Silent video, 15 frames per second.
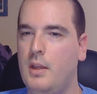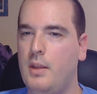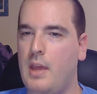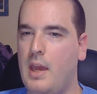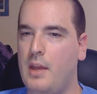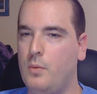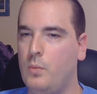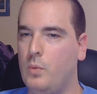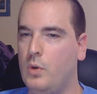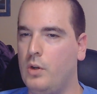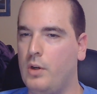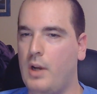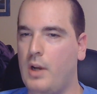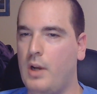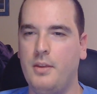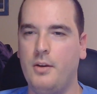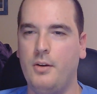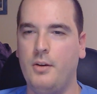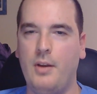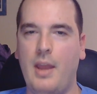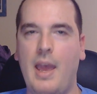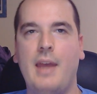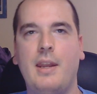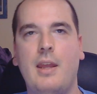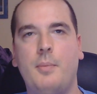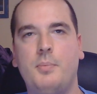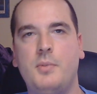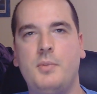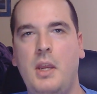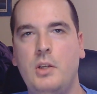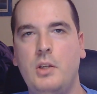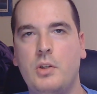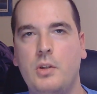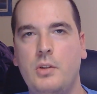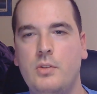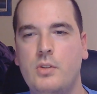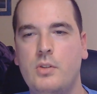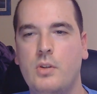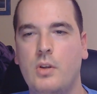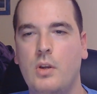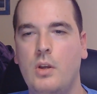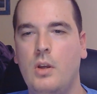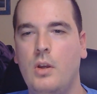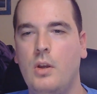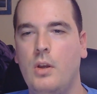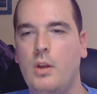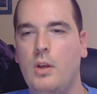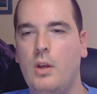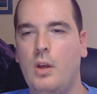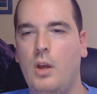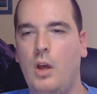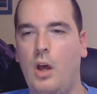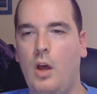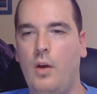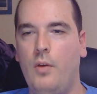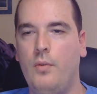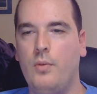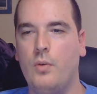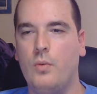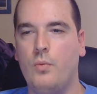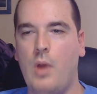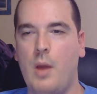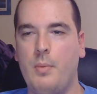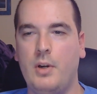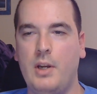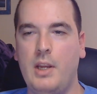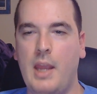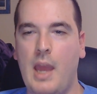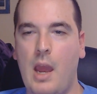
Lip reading: that were either adaptations of Robert E.